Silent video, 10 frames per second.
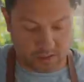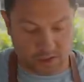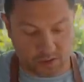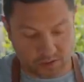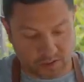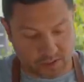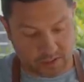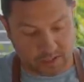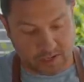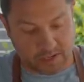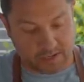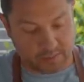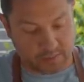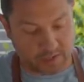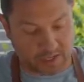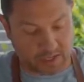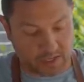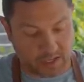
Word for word: juicing our limes. I can